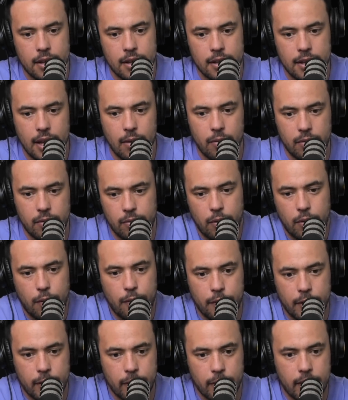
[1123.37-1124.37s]
we'll
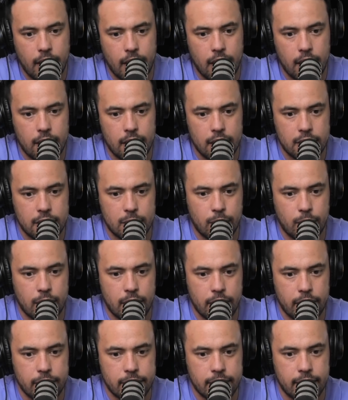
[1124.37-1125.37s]
figure it out. It's just one of
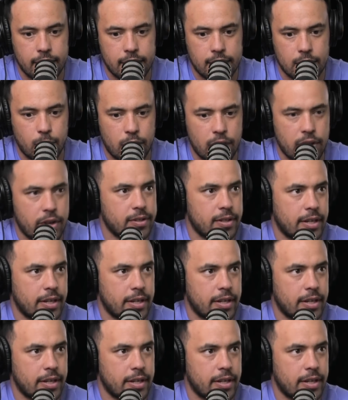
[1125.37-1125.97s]
those things. It's one of those.